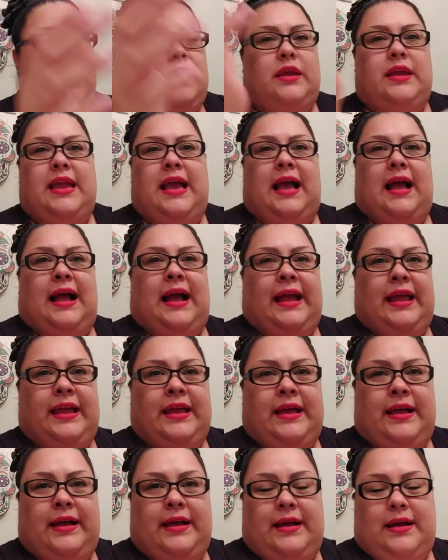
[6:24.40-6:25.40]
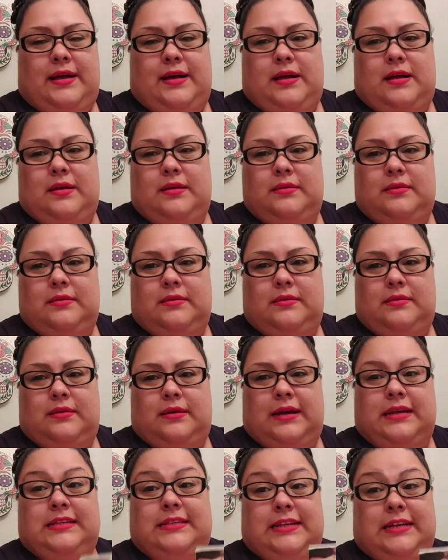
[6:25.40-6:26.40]
yeah, I, uh,
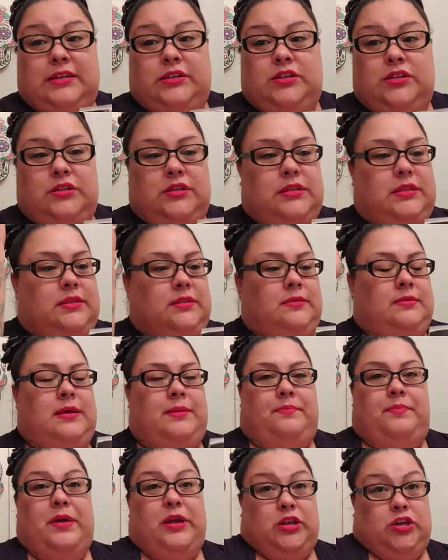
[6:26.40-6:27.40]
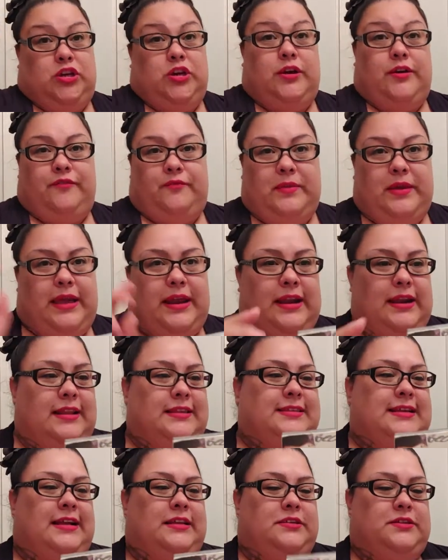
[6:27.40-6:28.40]
I sent her the, the picture of me getting
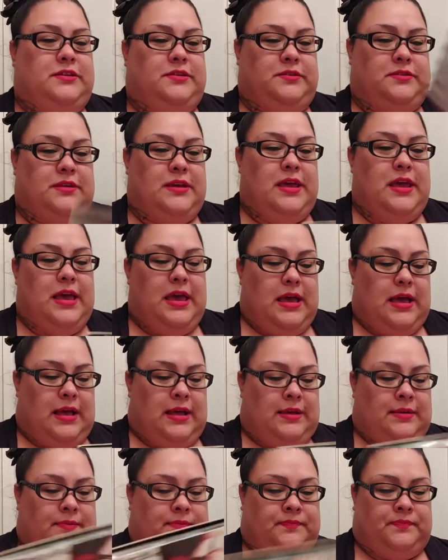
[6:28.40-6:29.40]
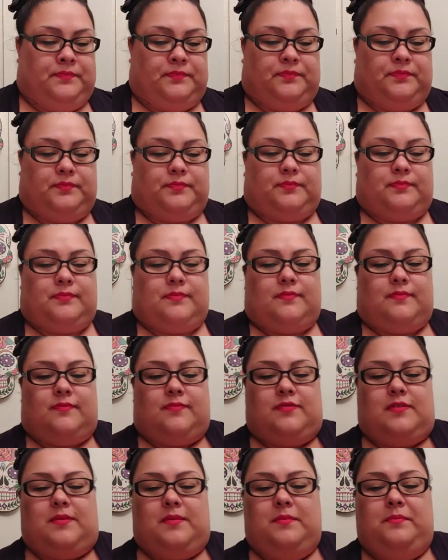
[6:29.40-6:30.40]
it tattooed. Um,
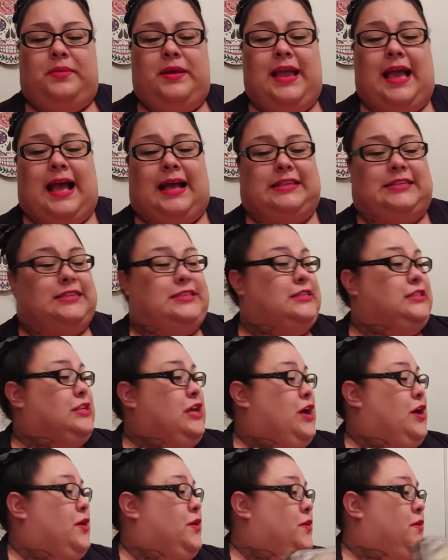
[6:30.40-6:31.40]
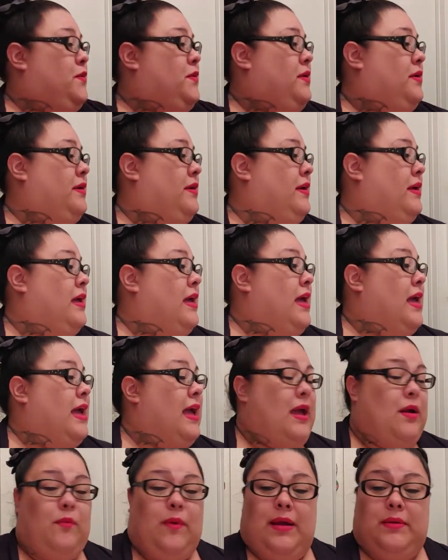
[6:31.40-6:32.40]
but yeah, so,
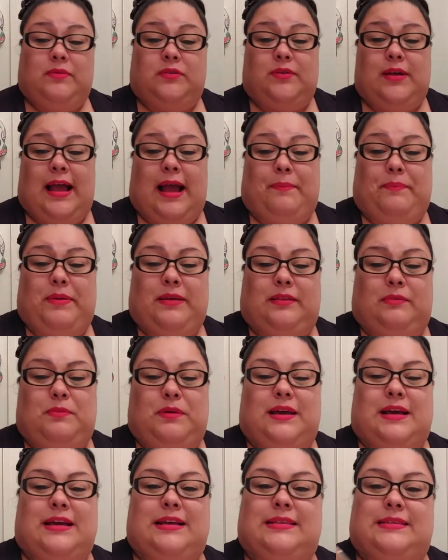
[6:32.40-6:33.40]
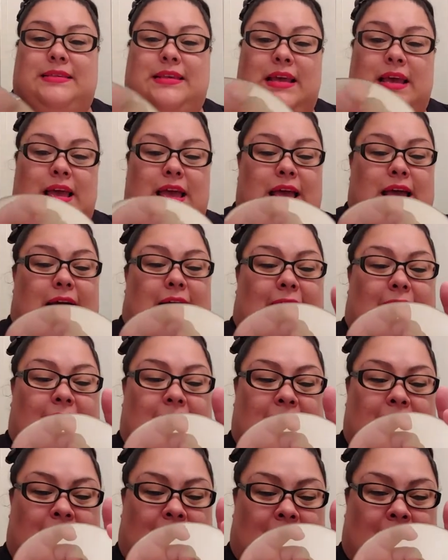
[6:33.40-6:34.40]
and why I'm so happy is because I
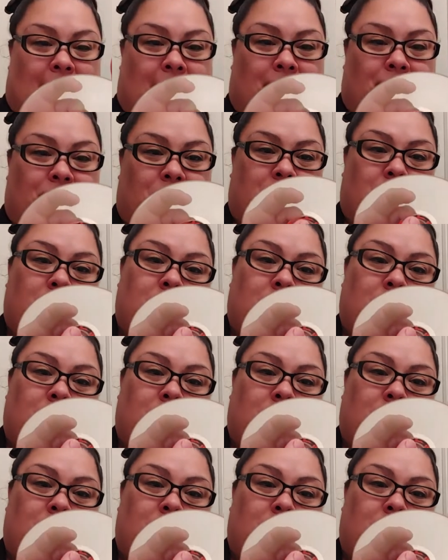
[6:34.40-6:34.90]
have,